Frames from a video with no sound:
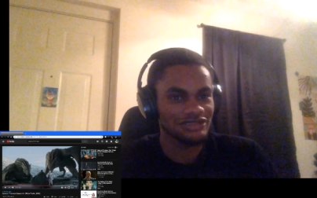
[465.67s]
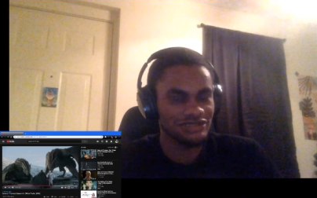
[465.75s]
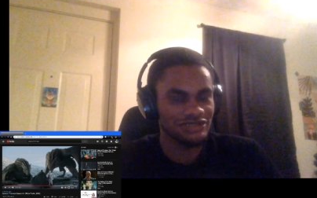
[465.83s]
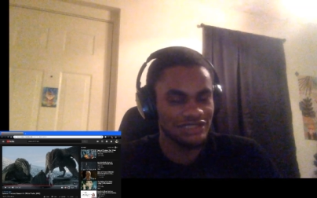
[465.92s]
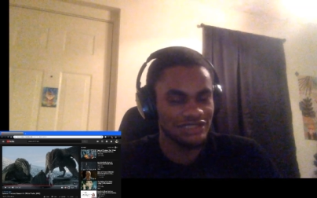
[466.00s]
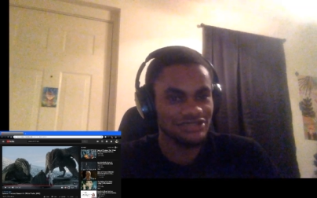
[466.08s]

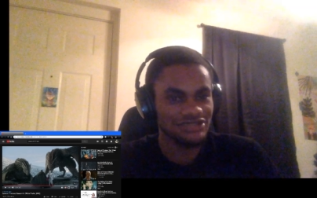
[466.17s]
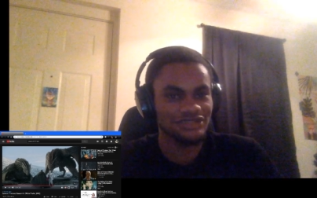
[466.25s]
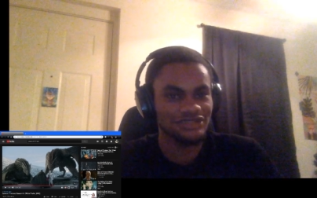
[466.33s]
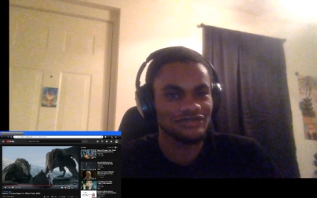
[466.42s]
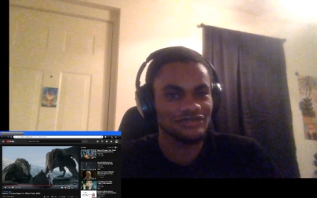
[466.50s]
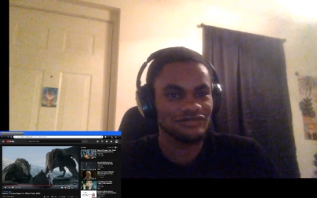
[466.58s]

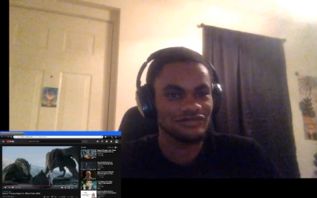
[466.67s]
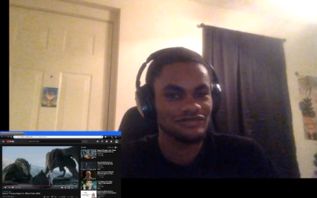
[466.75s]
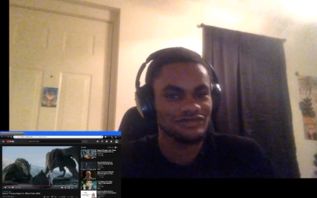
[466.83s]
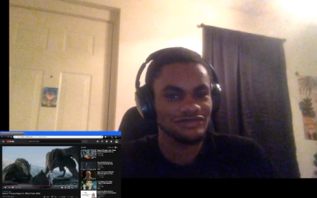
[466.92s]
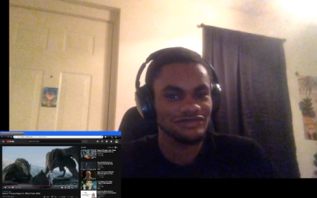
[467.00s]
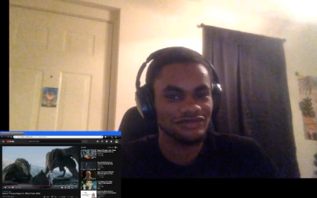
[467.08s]
initially
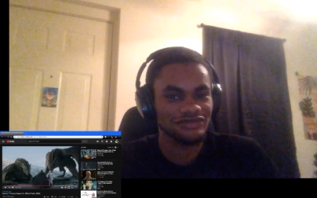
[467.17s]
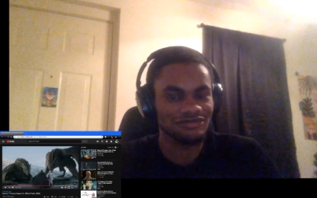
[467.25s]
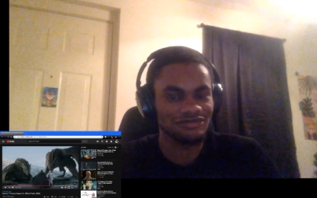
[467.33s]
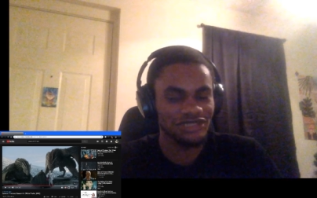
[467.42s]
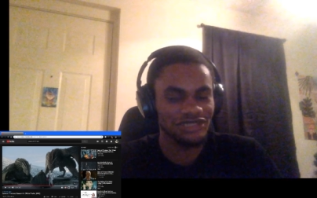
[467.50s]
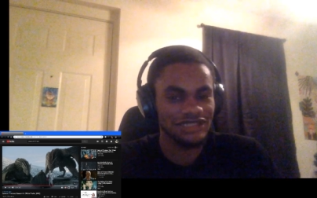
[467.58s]
to
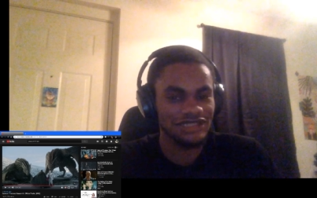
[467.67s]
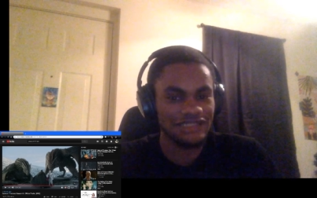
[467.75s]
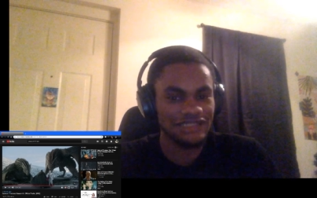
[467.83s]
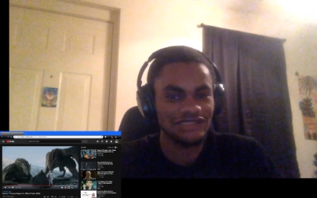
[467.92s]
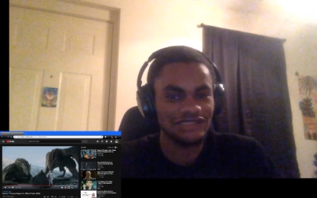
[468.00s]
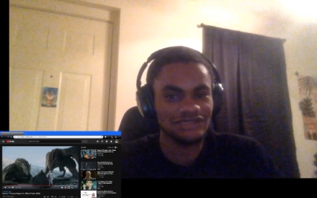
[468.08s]
be the
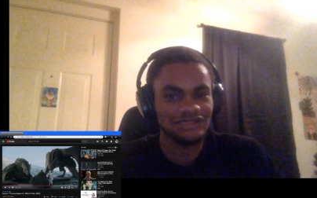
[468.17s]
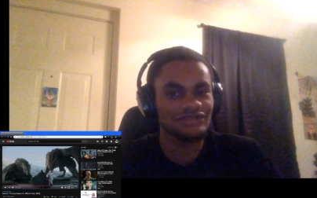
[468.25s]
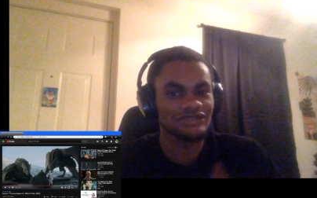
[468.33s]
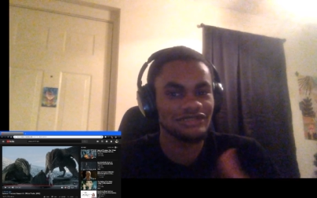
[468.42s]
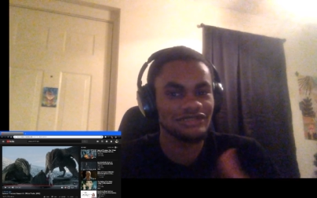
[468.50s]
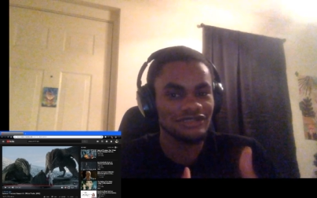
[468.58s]
Night King,
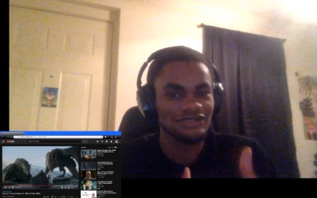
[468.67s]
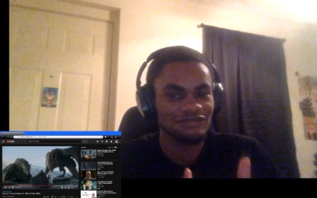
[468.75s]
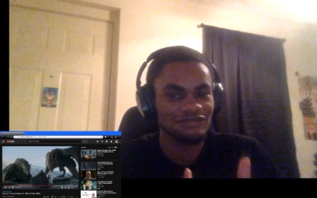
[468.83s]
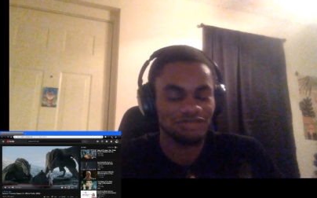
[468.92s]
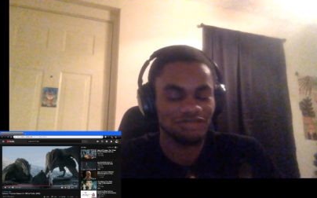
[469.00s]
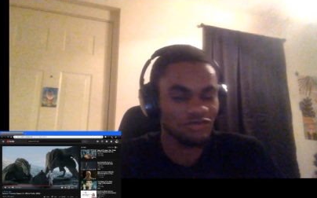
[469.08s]

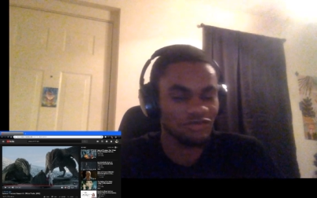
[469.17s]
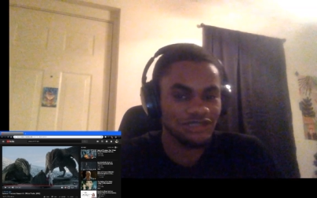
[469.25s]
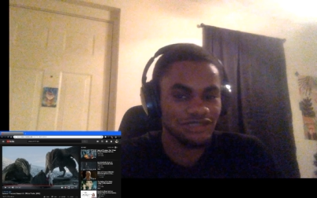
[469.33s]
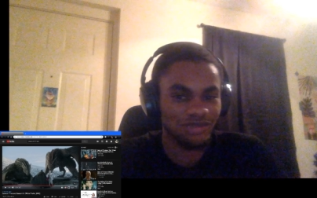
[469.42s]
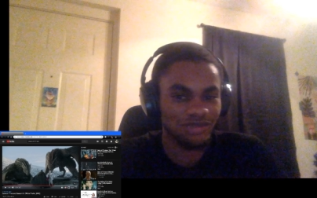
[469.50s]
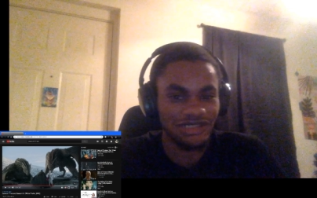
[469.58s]
but the way
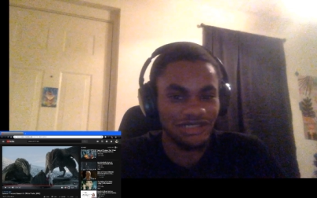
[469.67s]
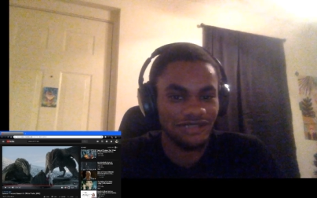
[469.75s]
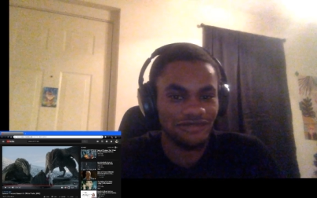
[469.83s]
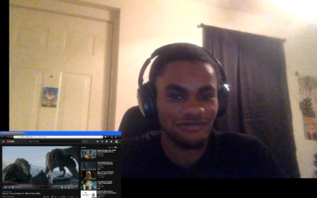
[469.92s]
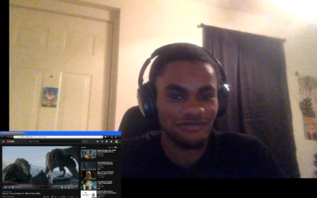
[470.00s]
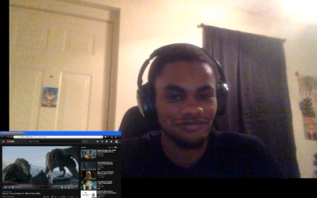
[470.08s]
it's played
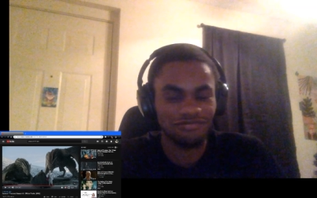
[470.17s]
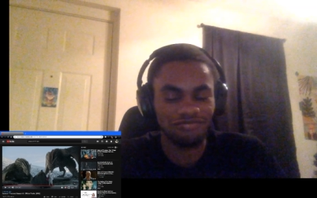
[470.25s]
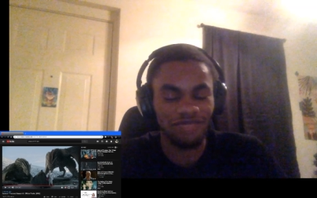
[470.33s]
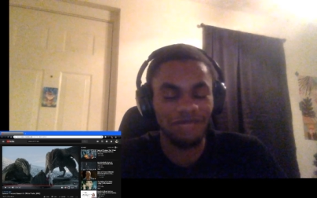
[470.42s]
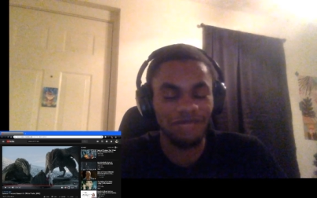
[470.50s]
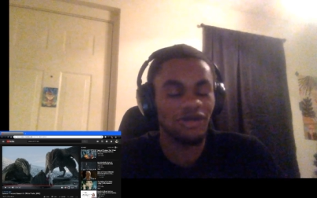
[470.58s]
out,
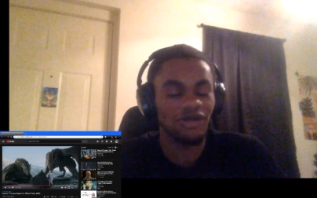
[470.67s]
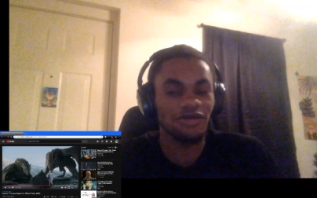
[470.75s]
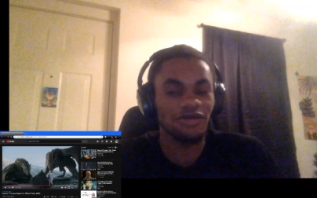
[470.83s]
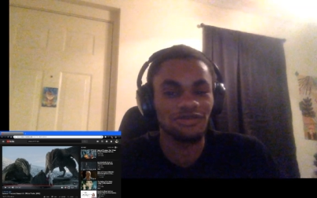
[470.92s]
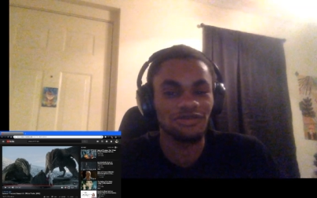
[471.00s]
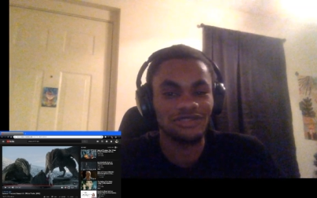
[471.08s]
maybe it
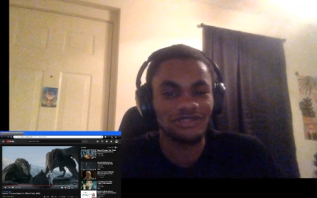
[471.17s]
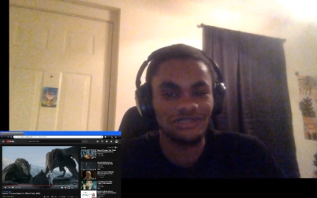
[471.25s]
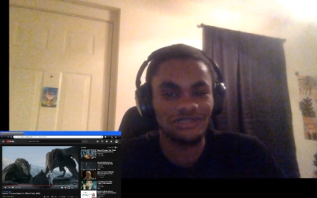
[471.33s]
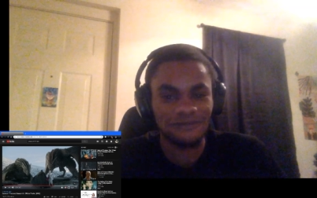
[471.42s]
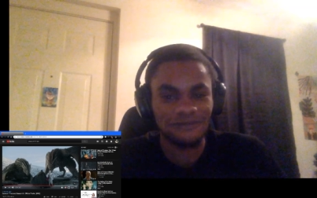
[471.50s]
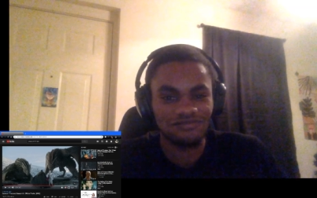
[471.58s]
always was.